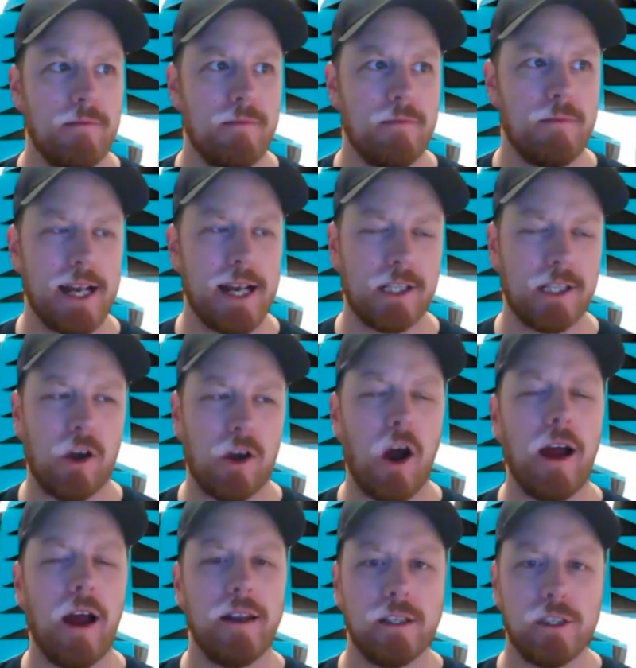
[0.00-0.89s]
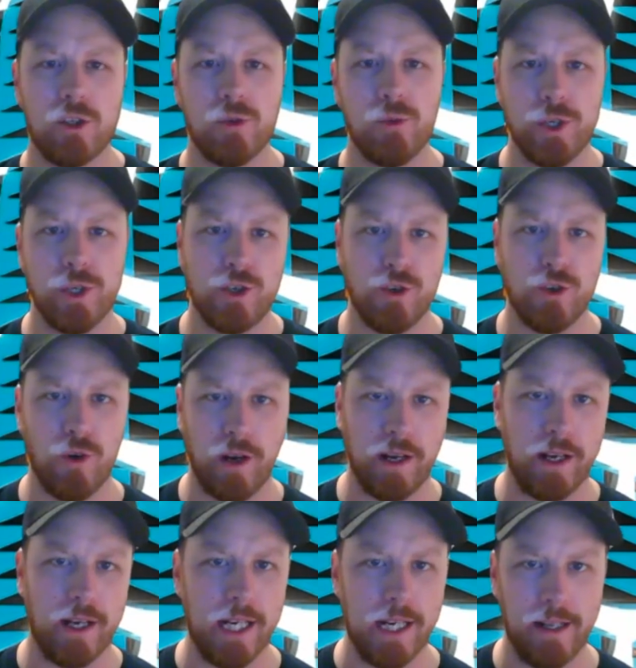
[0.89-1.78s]
excited to enjoy
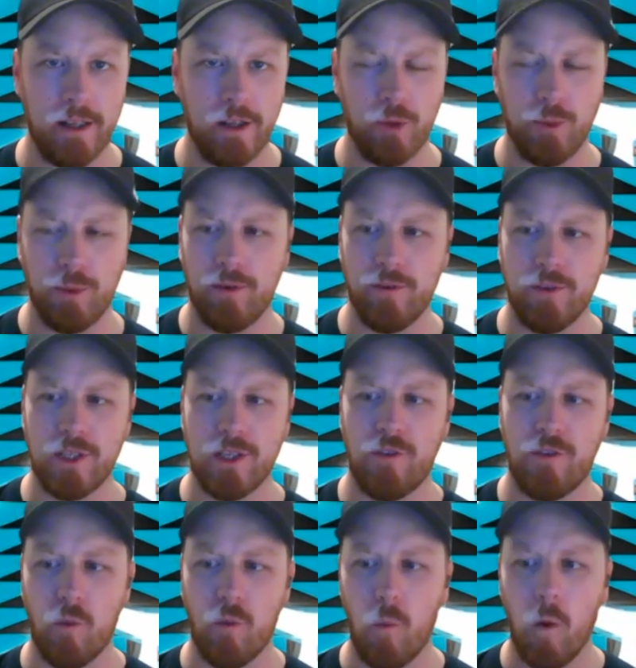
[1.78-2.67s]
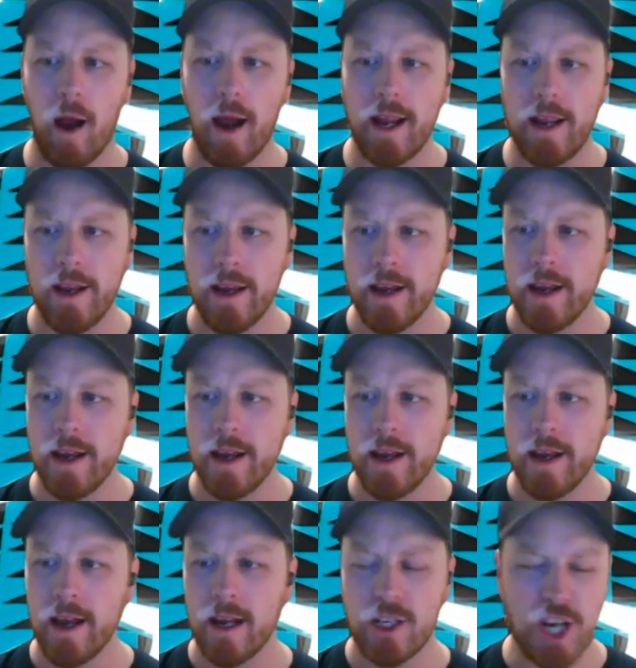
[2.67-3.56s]
it in a little bit of a different way.
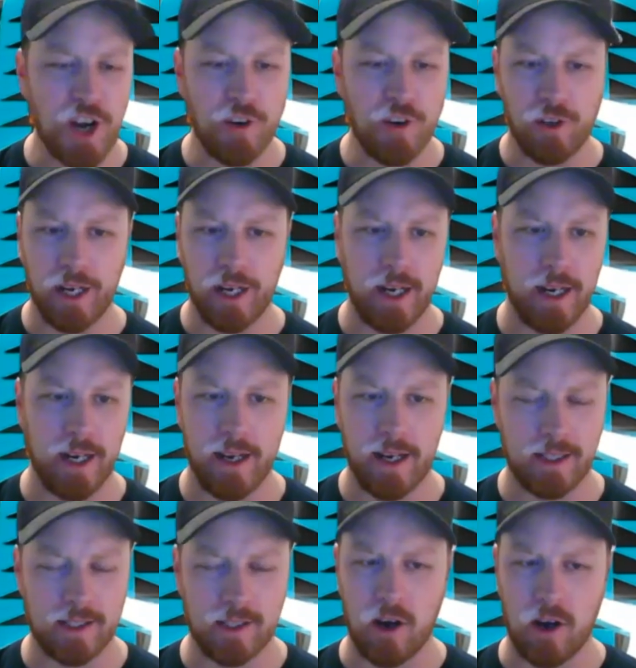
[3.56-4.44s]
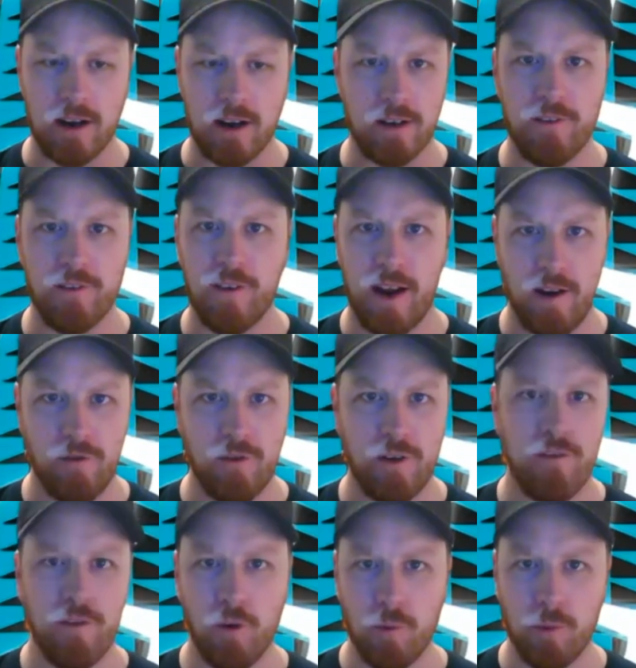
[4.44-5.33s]
Generally excited for every
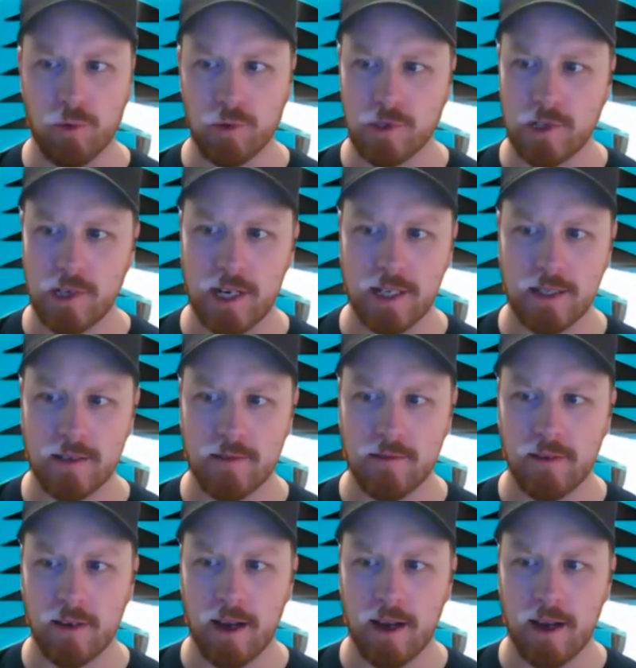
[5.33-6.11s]
football season.